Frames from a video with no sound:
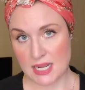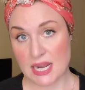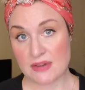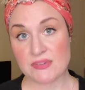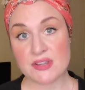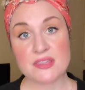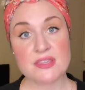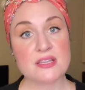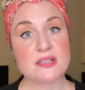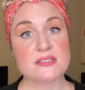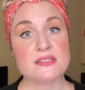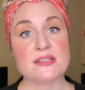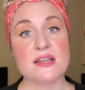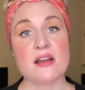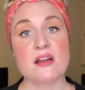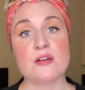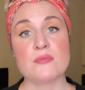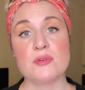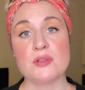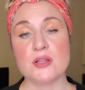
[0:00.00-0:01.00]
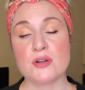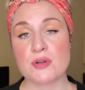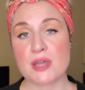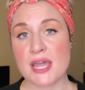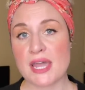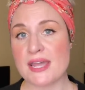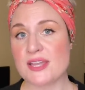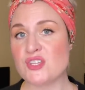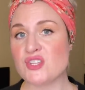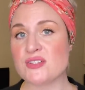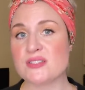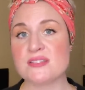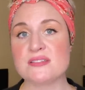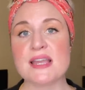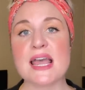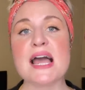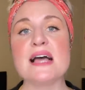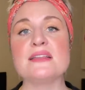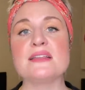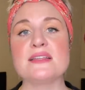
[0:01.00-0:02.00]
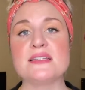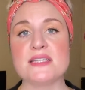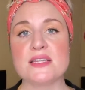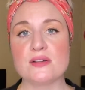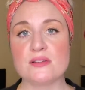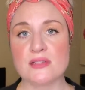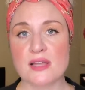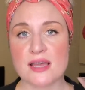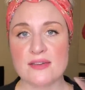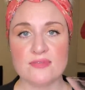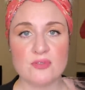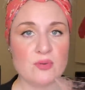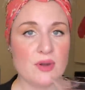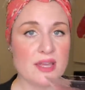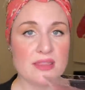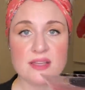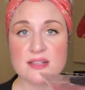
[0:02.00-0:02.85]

Everything is terrible, okay? Just LED your life away.